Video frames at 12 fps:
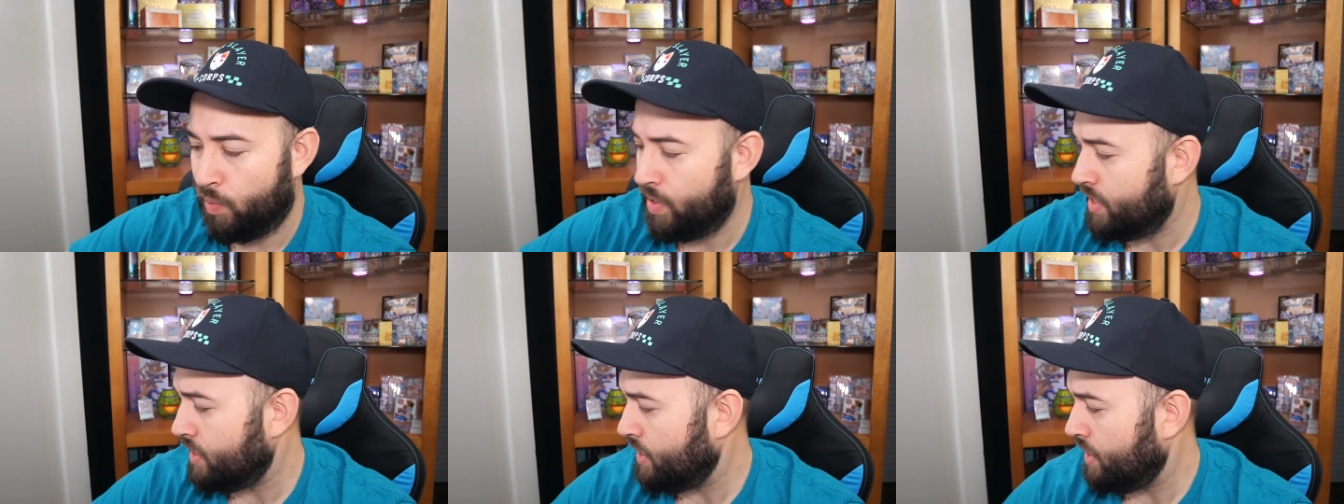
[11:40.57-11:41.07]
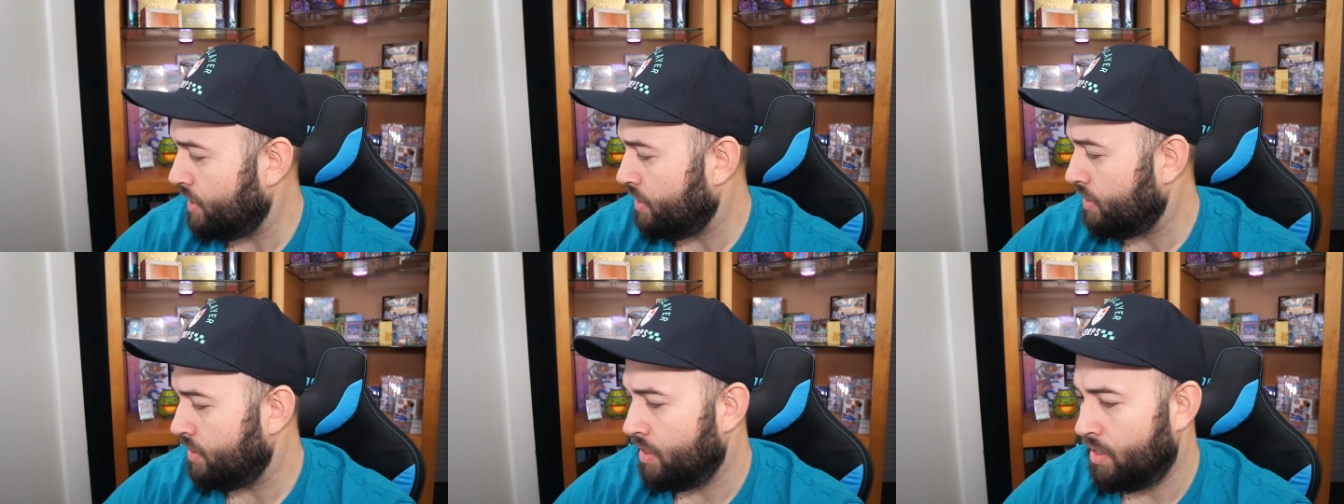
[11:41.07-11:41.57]
We did get
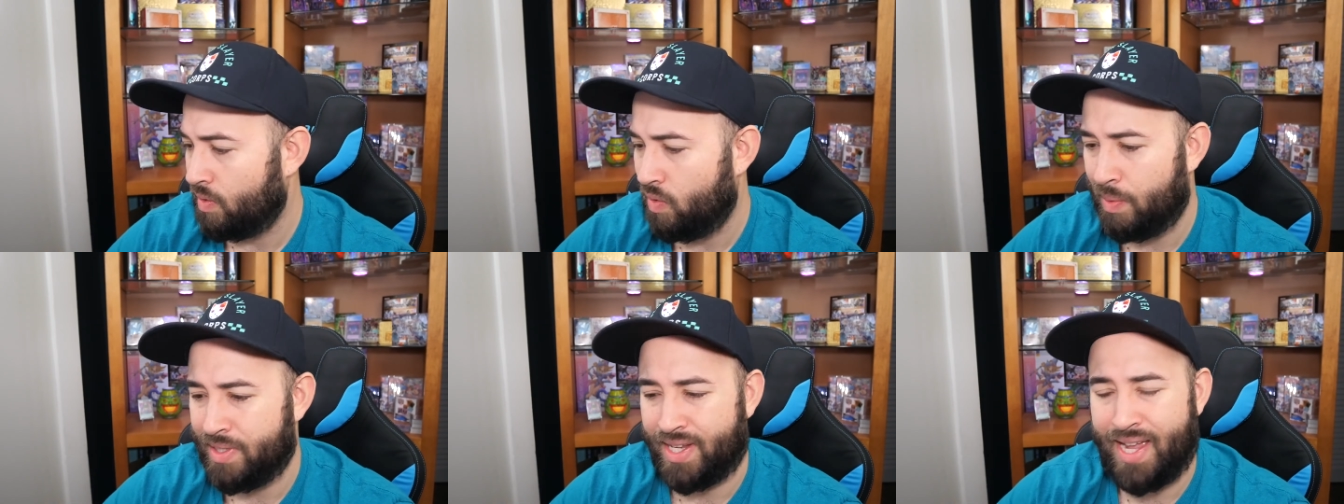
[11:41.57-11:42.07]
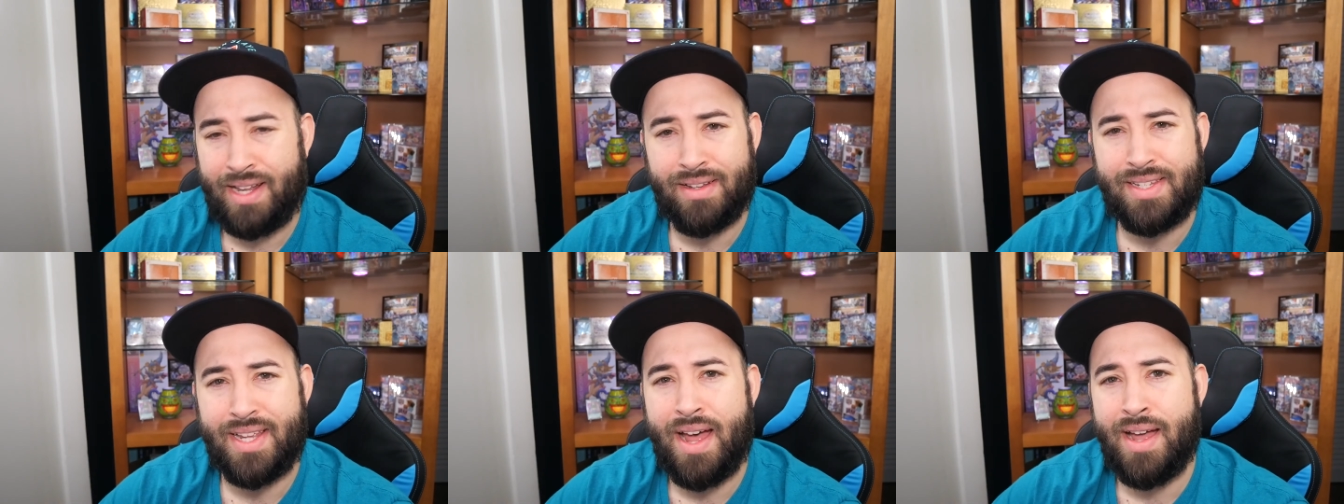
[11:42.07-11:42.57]
the uh, what was it?
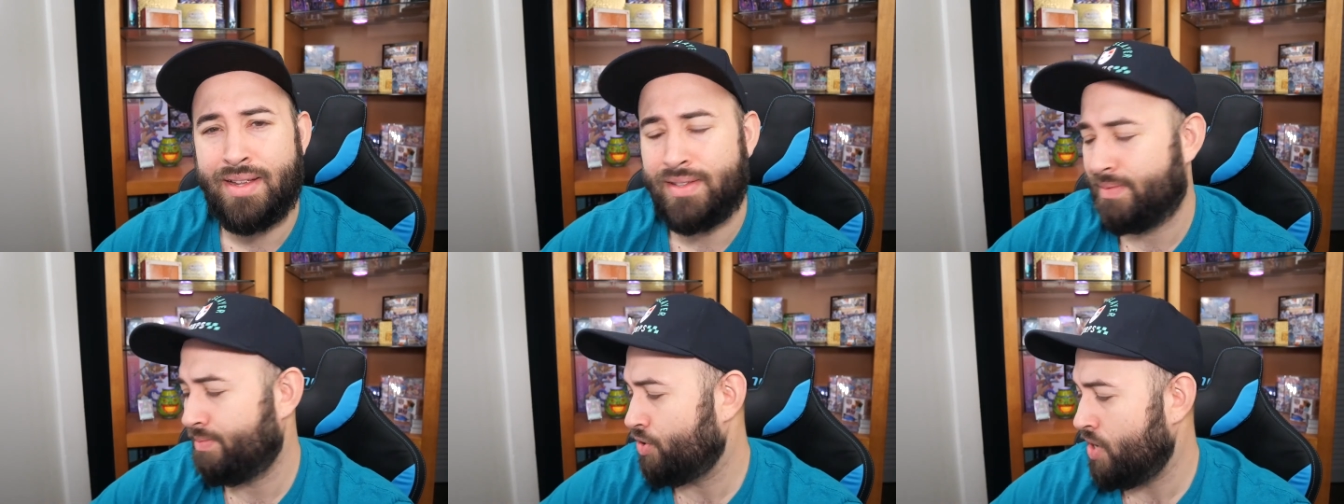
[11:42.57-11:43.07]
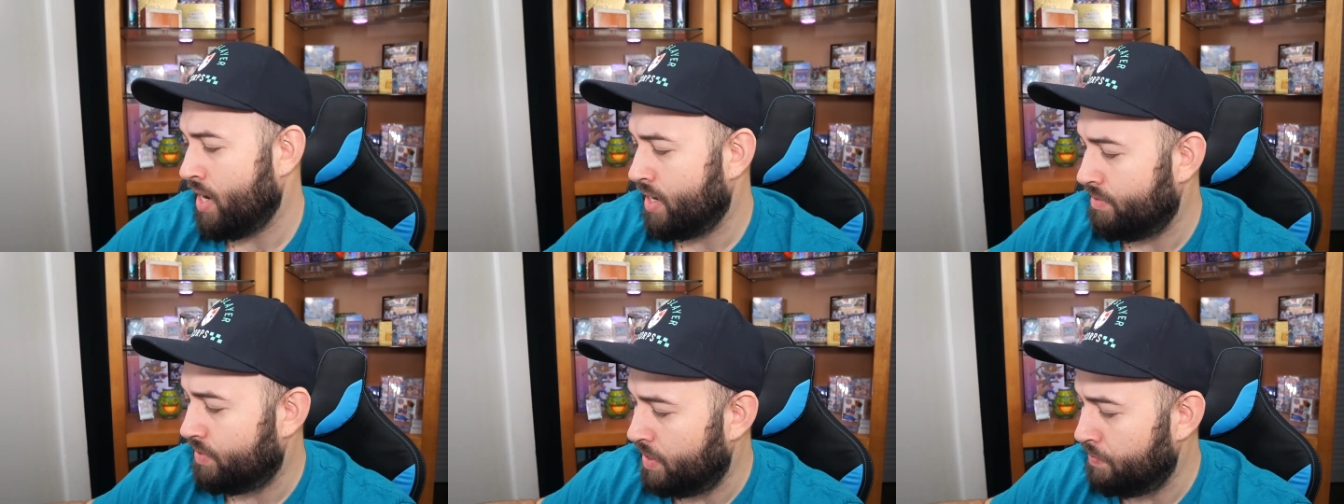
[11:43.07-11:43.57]
Galaxy Eyes
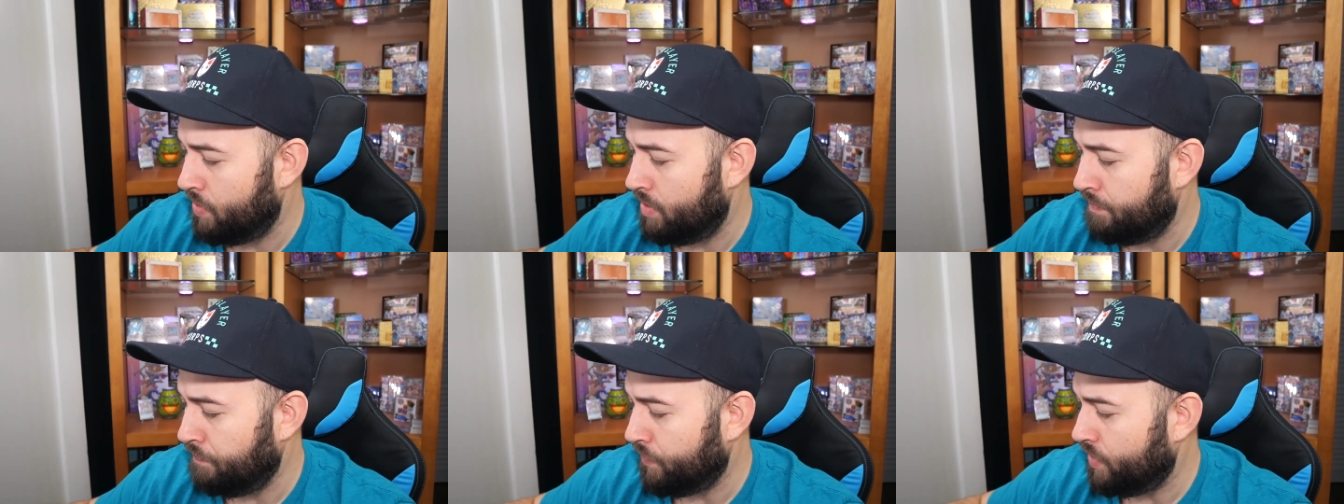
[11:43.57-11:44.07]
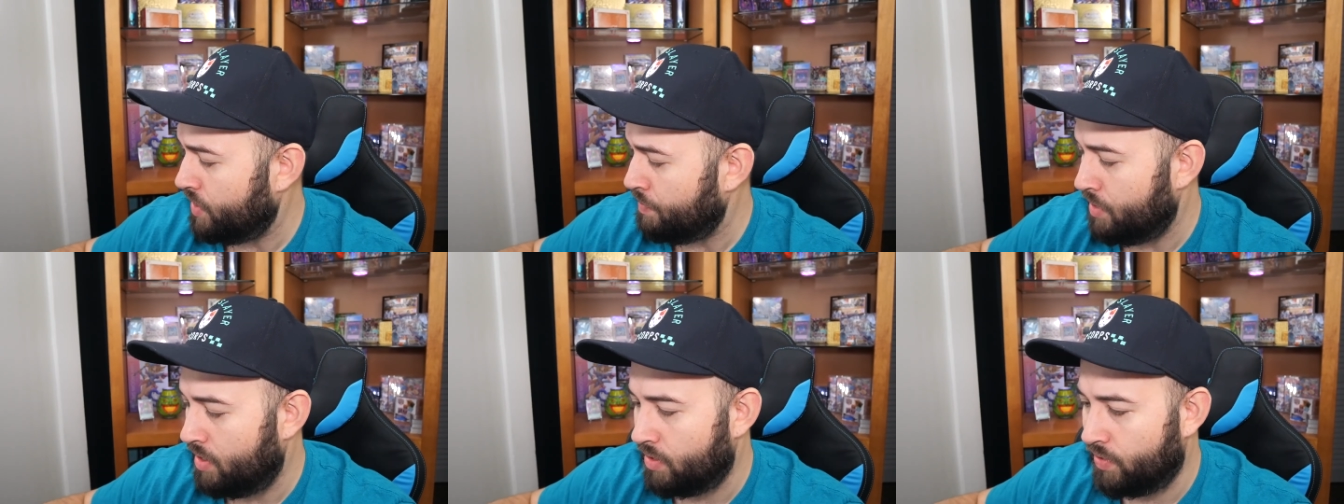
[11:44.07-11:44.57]
Dragon something,
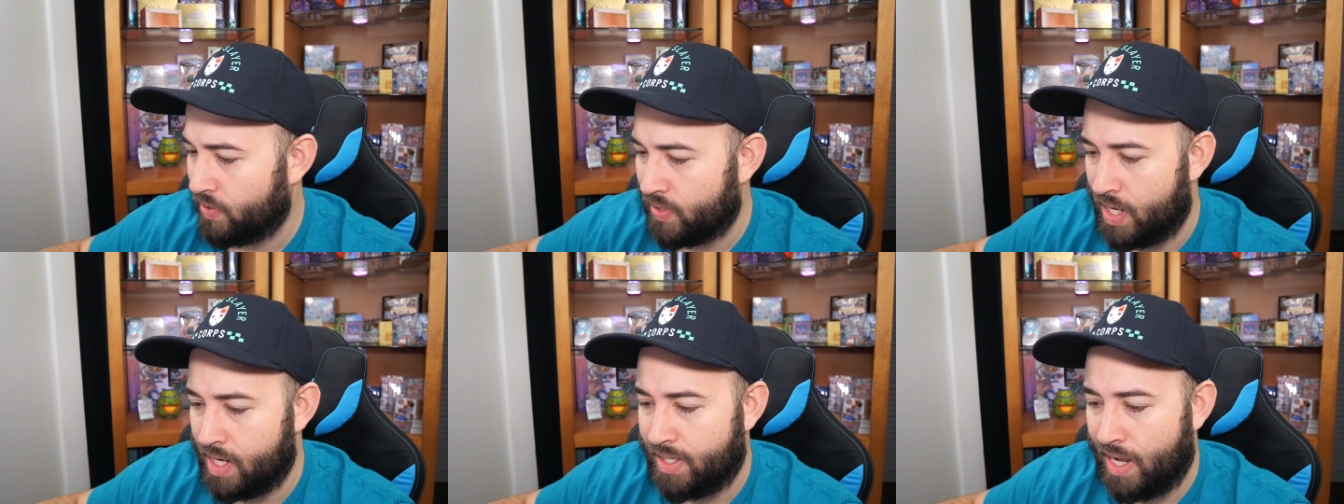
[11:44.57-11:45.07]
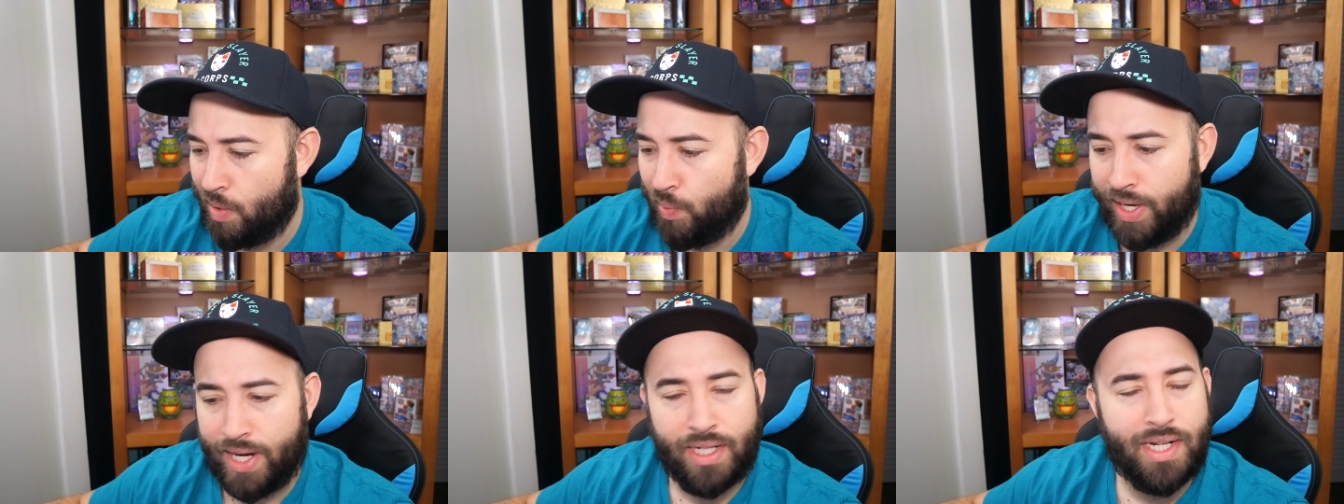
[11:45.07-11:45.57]
something along those lines, and
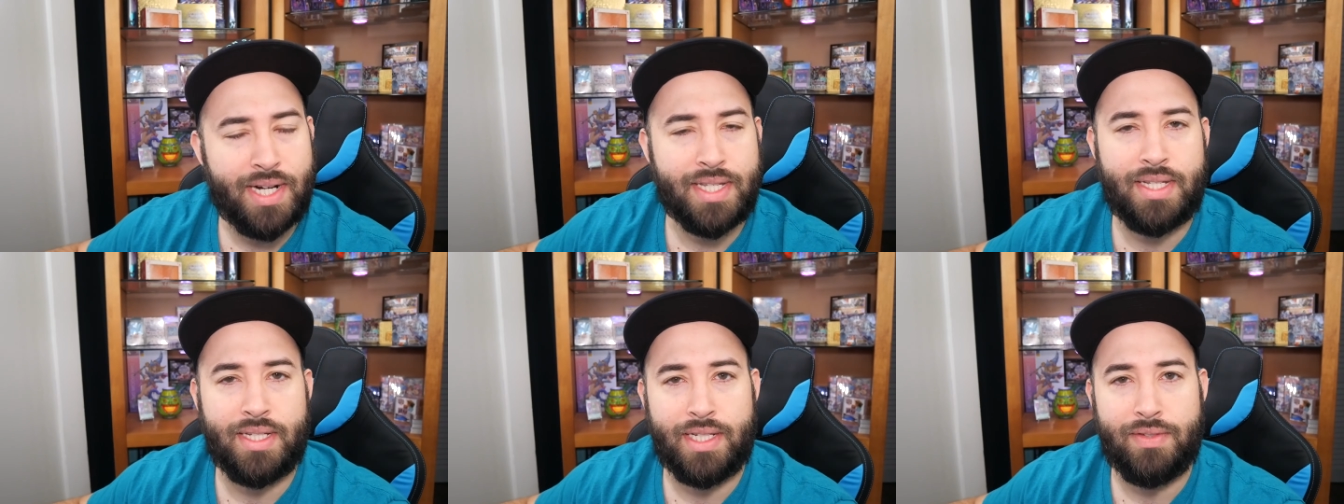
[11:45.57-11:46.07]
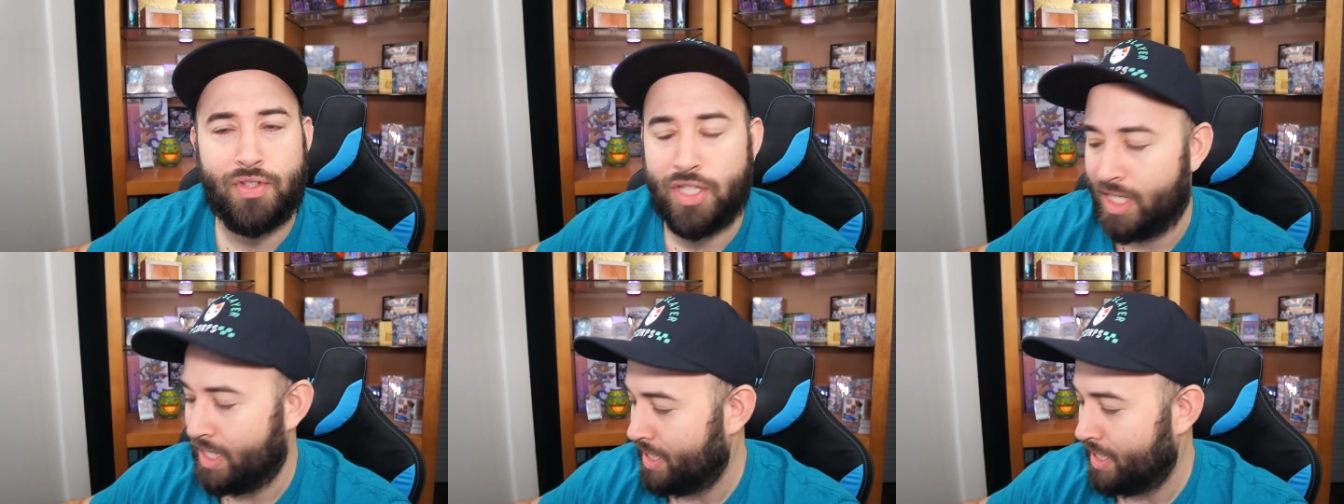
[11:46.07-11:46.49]
we got a lot of sleeves.